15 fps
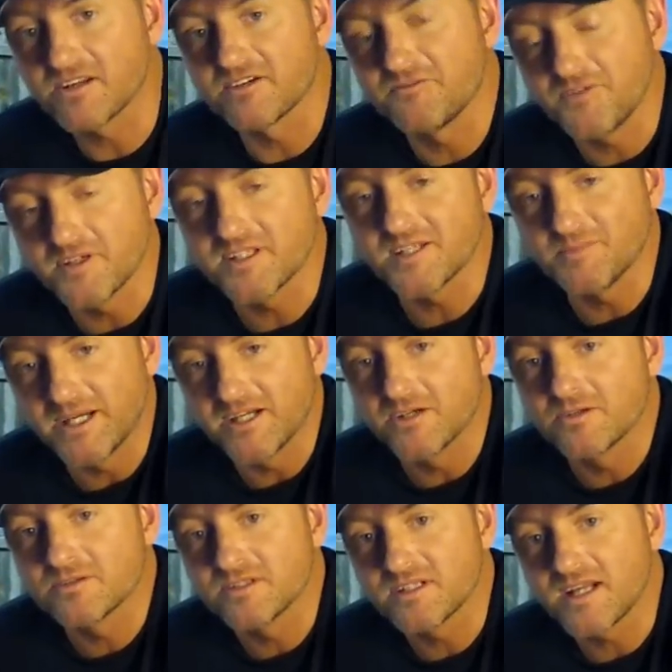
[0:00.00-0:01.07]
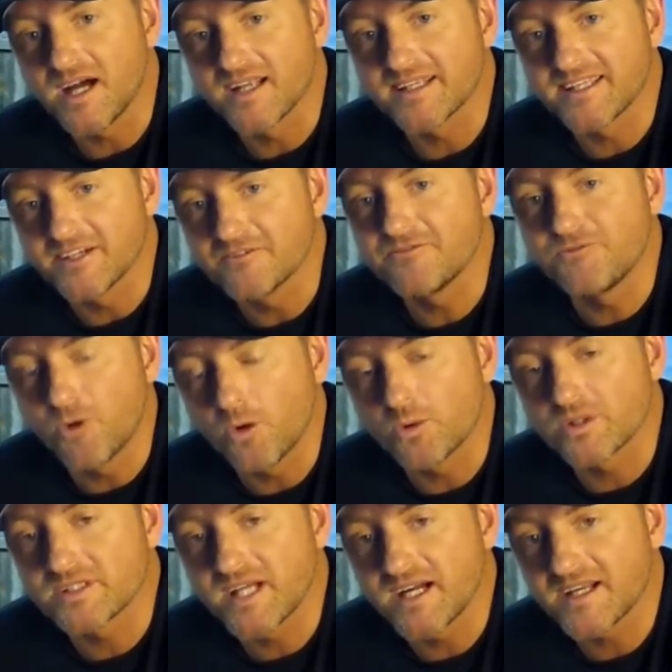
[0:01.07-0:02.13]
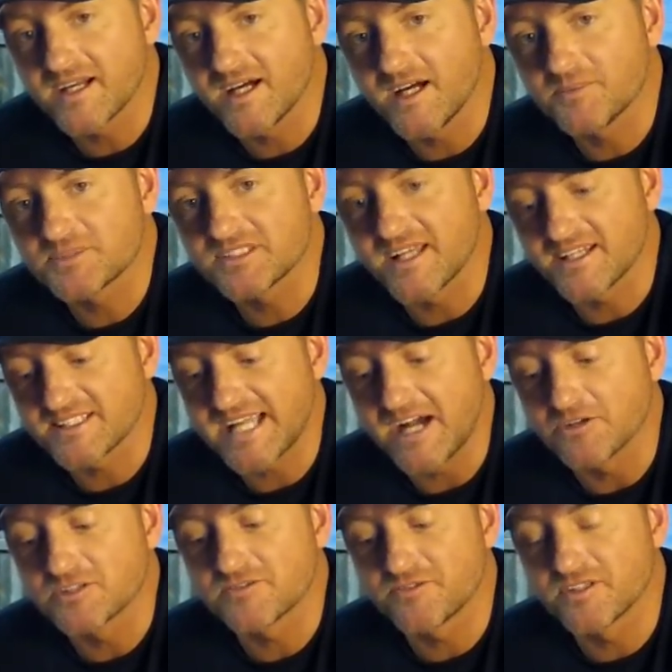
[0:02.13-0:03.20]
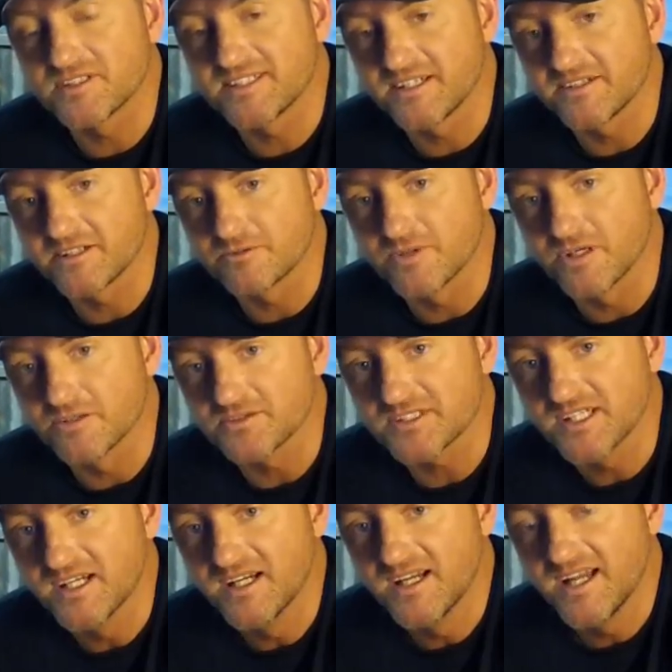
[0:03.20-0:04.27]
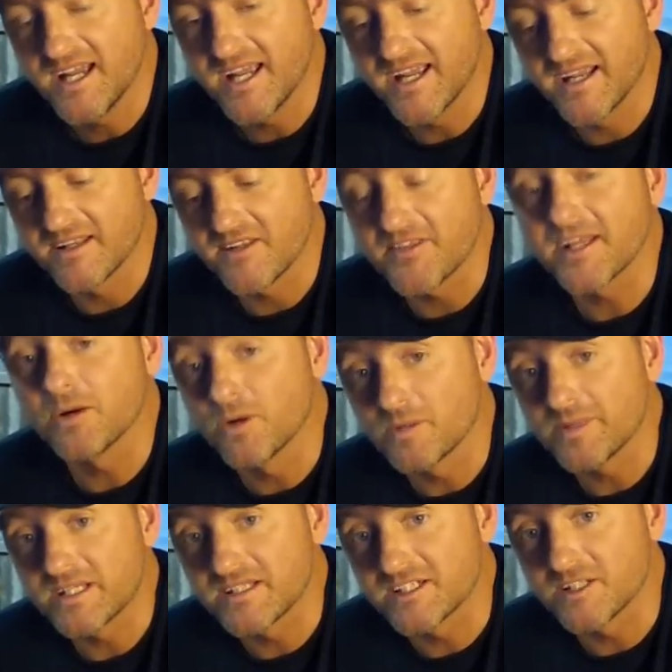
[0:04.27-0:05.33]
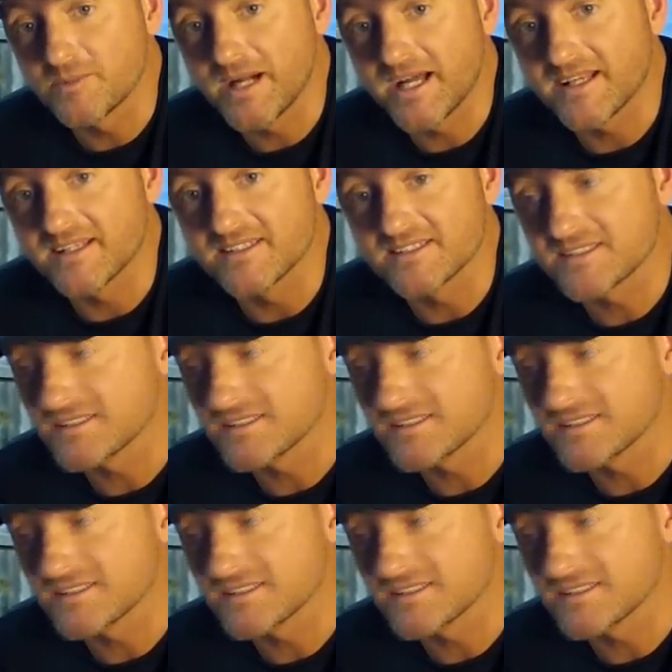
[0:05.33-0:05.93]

a fund on my own on giveforward.com slash house for Adalia Rose. And the thing I want to be clear about is